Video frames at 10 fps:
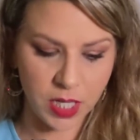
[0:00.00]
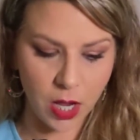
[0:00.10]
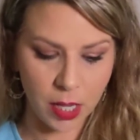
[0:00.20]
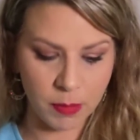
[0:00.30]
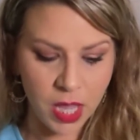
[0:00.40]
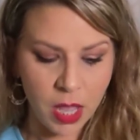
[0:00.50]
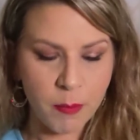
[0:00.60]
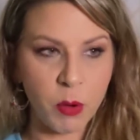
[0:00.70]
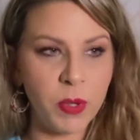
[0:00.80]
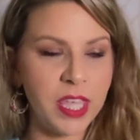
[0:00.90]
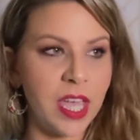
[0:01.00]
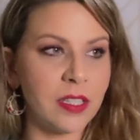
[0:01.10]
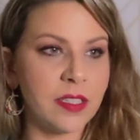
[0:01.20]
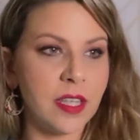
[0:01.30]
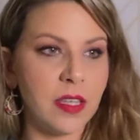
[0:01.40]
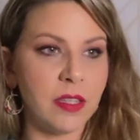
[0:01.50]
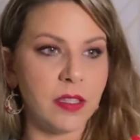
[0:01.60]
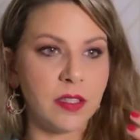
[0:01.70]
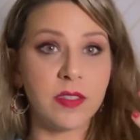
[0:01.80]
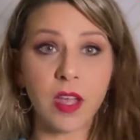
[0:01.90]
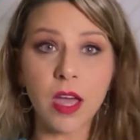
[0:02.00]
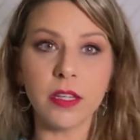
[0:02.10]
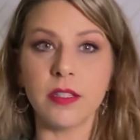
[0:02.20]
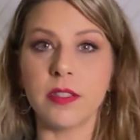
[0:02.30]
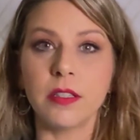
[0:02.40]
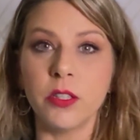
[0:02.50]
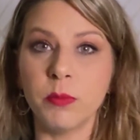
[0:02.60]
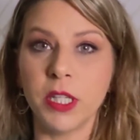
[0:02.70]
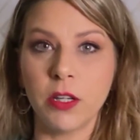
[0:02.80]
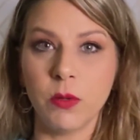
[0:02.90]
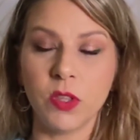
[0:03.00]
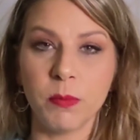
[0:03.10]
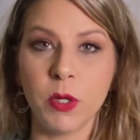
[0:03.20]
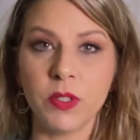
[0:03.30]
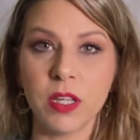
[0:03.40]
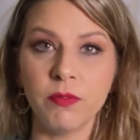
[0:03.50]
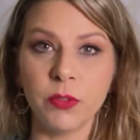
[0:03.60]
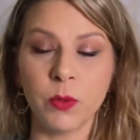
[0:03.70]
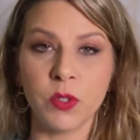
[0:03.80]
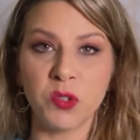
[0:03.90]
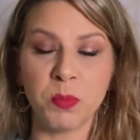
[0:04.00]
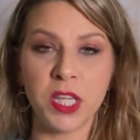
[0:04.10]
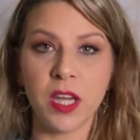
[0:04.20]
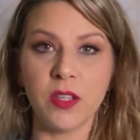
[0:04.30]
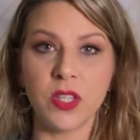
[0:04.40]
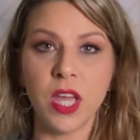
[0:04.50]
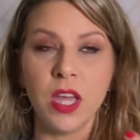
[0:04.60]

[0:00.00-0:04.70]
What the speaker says: time. But we can't say that the sun is the luminary with the most influence, because